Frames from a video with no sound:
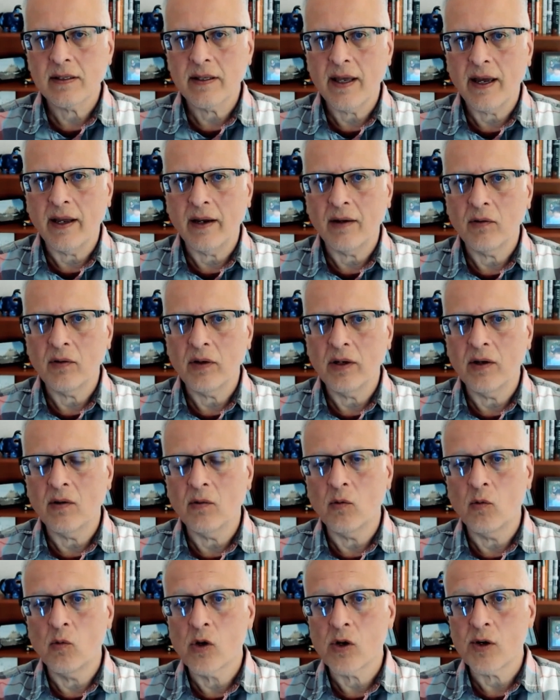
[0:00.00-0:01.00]
that,
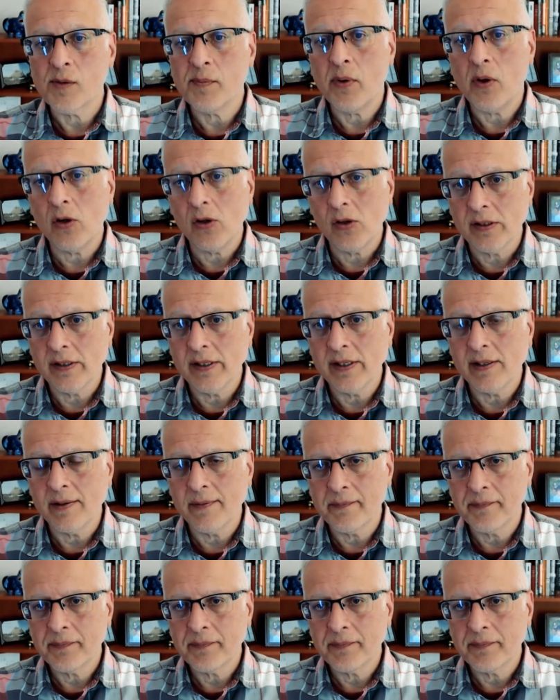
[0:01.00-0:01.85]
we're polling